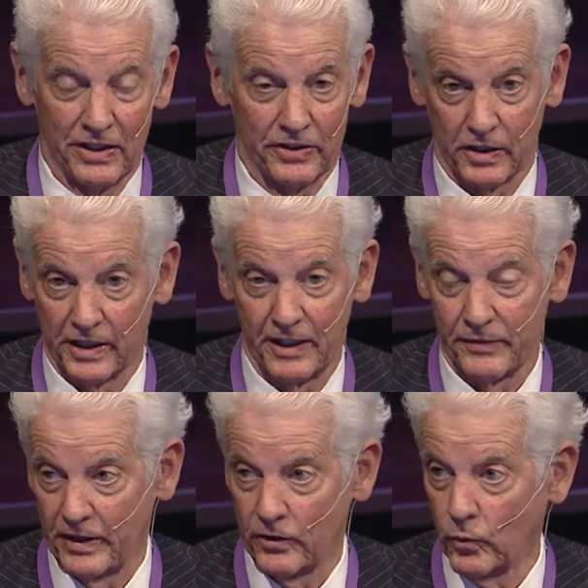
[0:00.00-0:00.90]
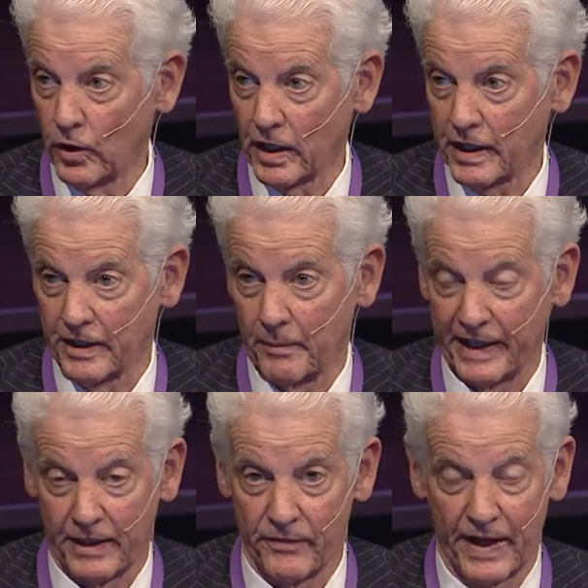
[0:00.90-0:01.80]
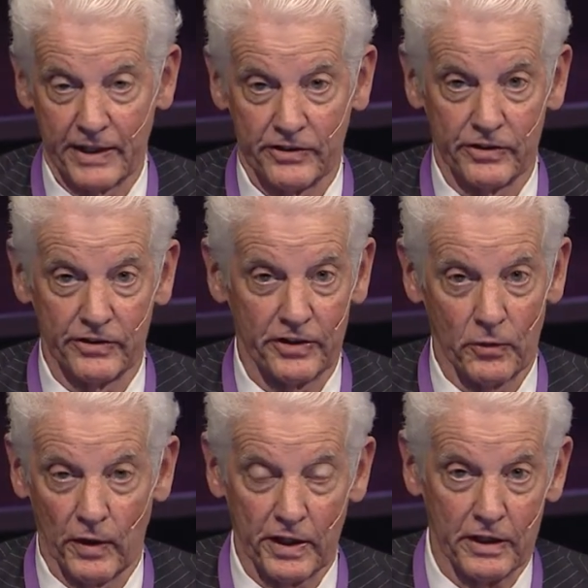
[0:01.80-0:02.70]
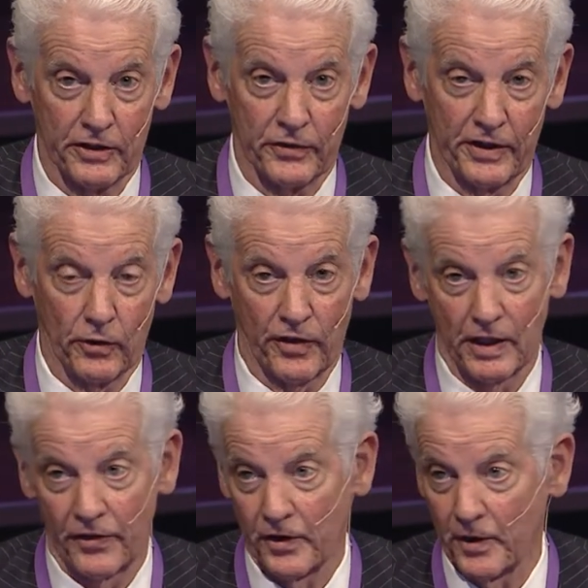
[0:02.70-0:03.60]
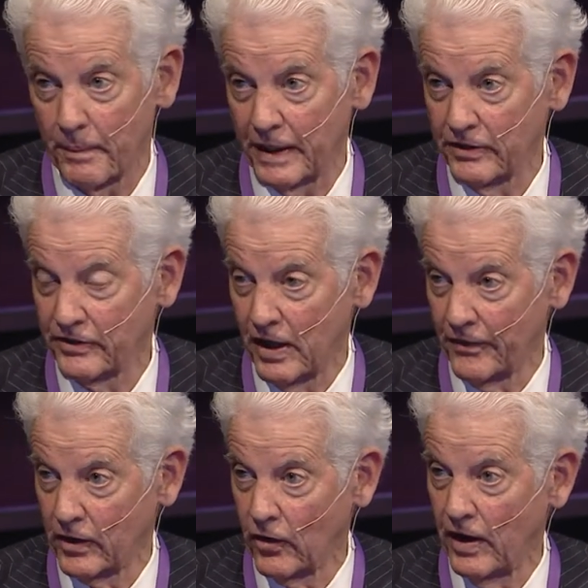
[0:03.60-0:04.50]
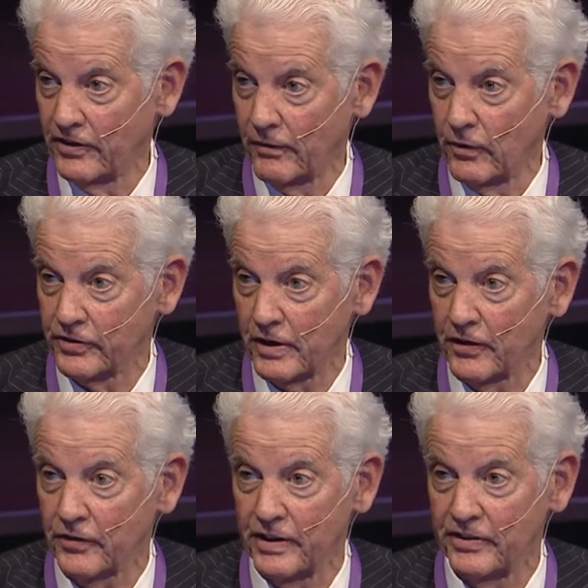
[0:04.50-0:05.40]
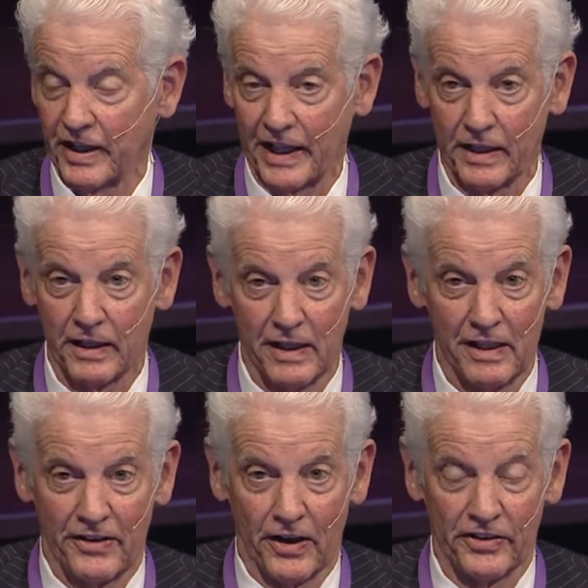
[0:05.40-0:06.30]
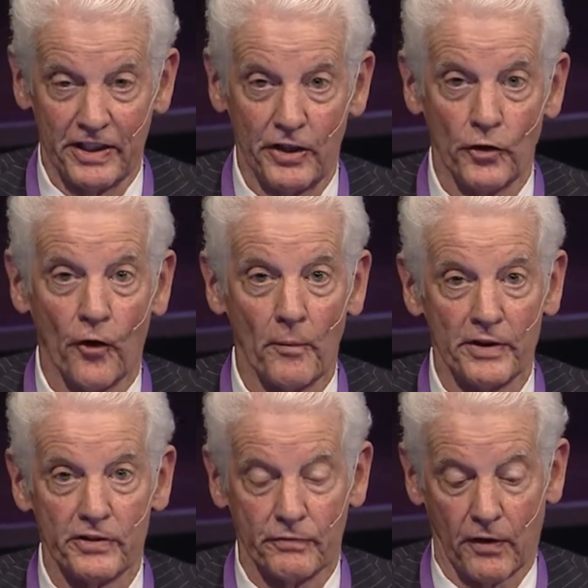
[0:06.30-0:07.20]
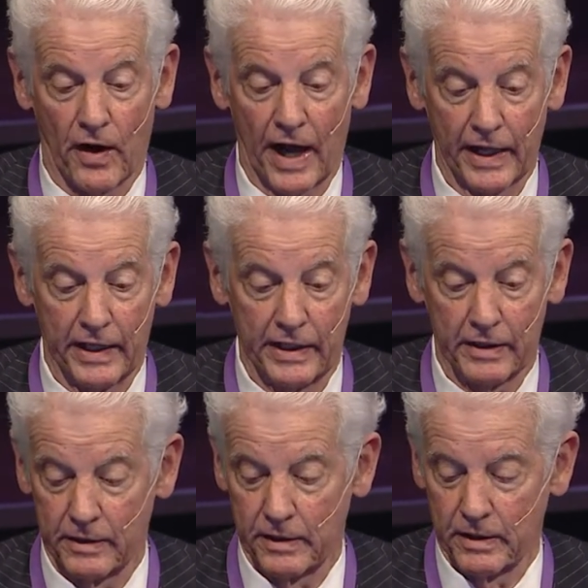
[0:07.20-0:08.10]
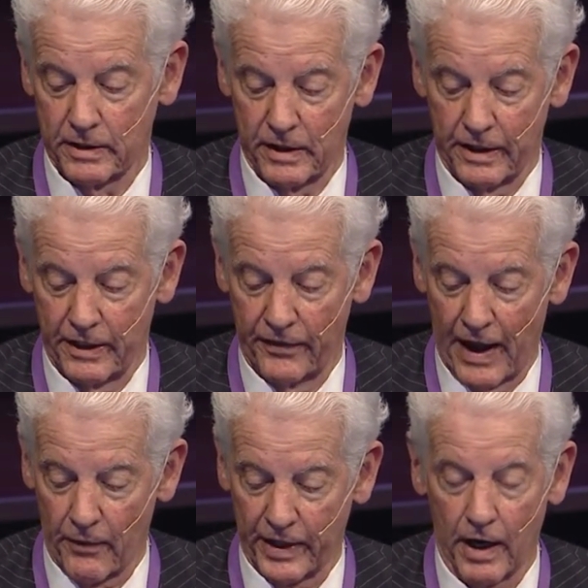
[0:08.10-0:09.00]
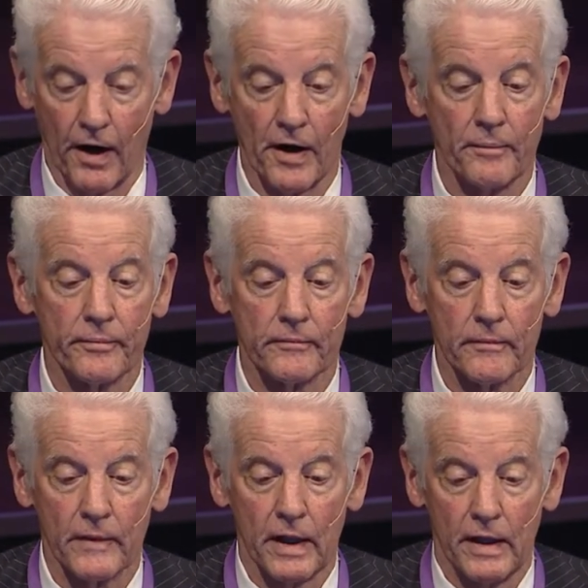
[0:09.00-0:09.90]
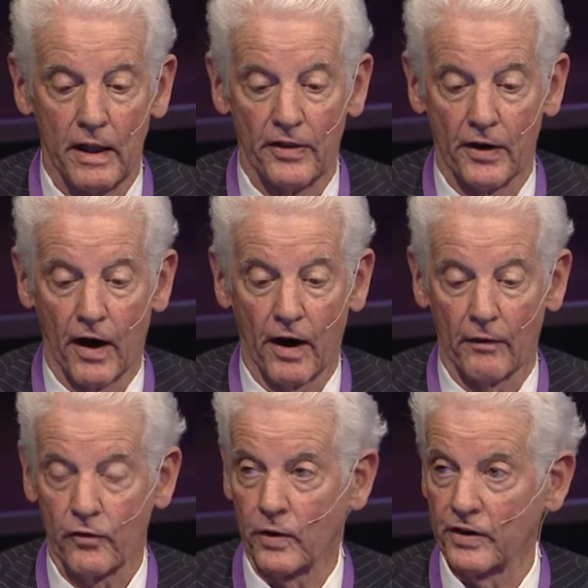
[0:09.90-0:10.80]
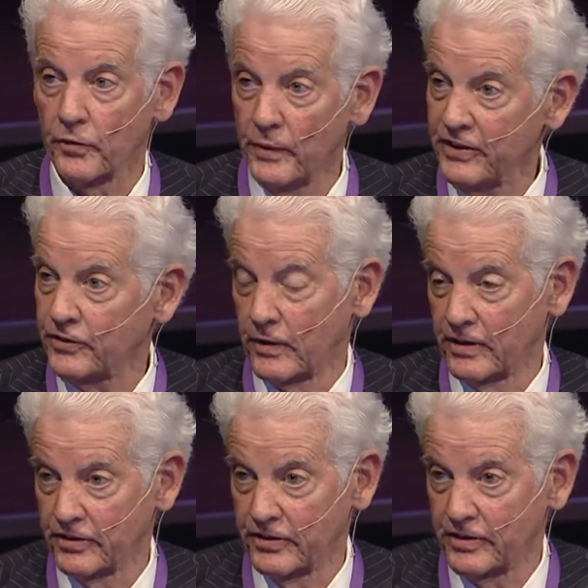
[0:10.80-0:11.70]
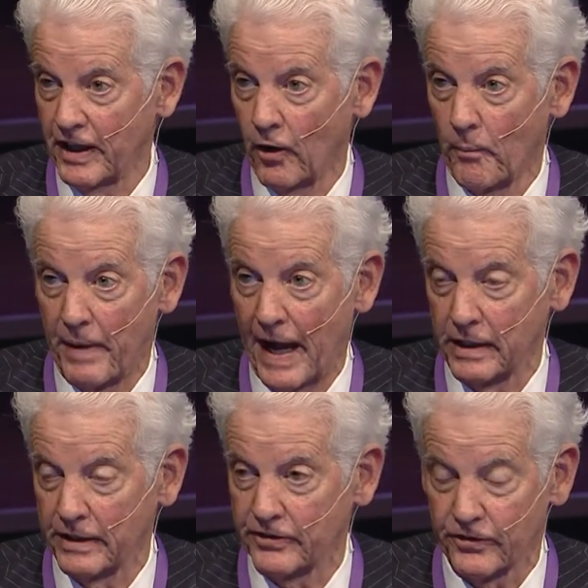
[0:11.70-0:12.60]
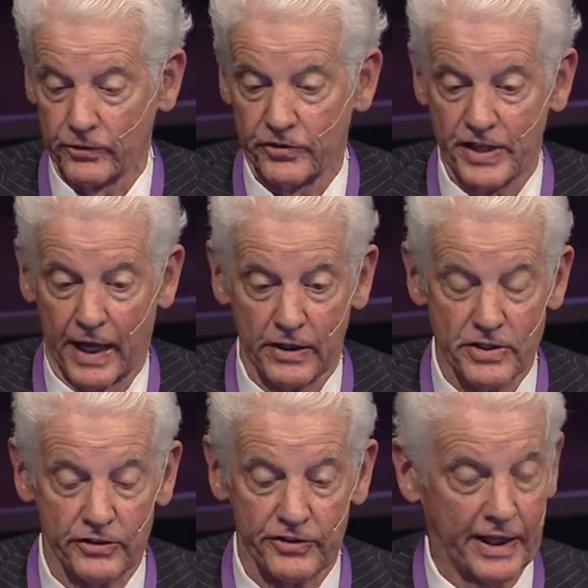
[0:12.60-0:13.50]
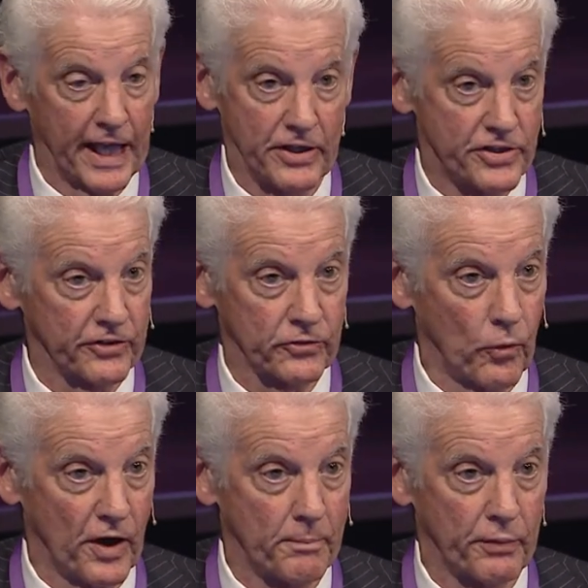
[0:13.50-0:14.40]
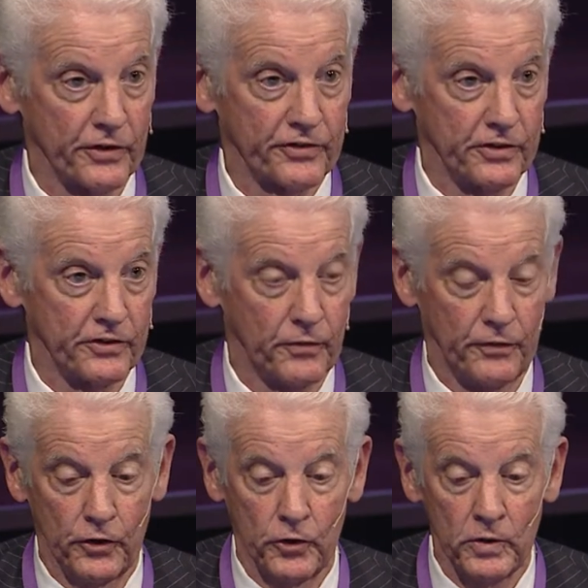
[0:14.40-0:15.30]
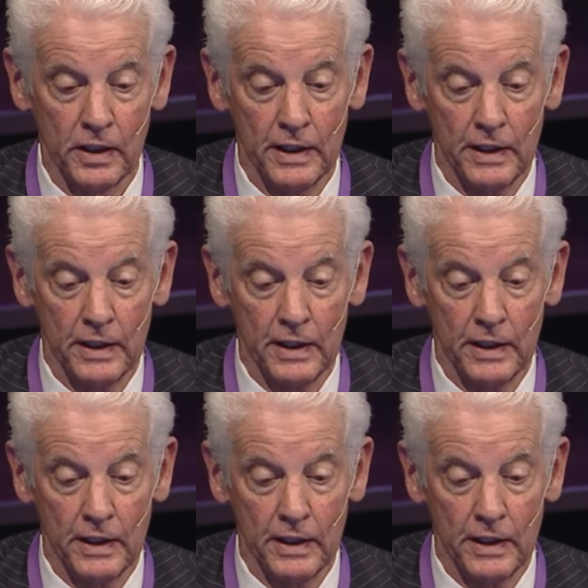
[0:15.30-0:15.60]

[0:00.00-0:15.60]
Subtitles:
To live and to work and to make advances in one country or the other depends on the laws of those countries, and there's an enormous variety in that regard. There are, of course, resources to help balance those challenges. Again, just one person's view.